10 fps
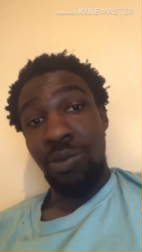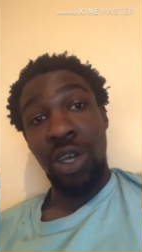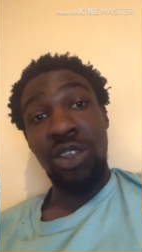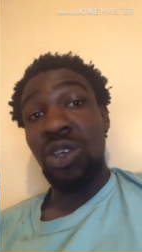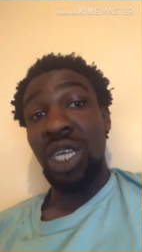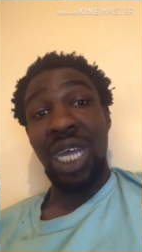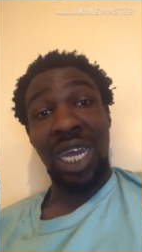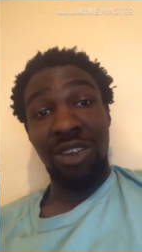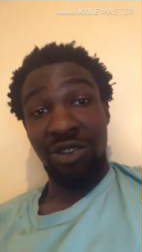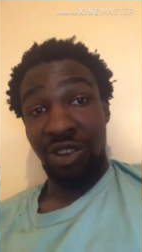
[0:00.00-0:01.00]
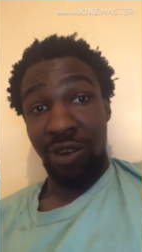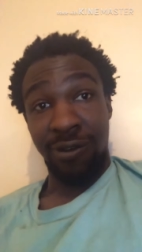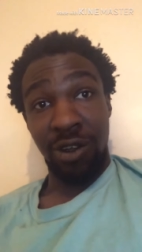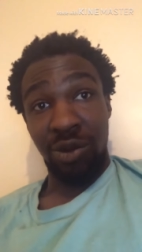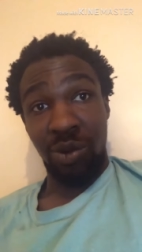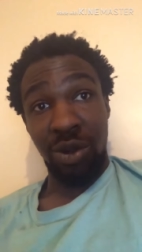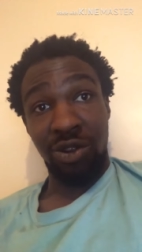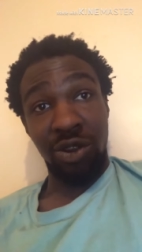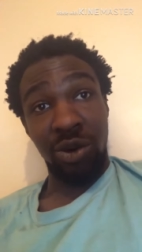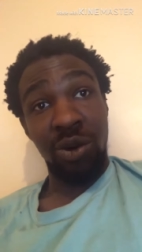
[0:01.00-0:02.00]
But you could lie to yourself all you want
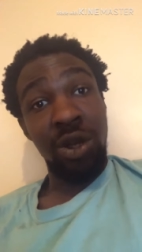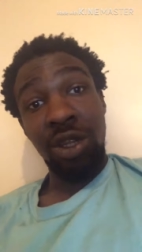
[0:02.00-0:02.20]
to, though.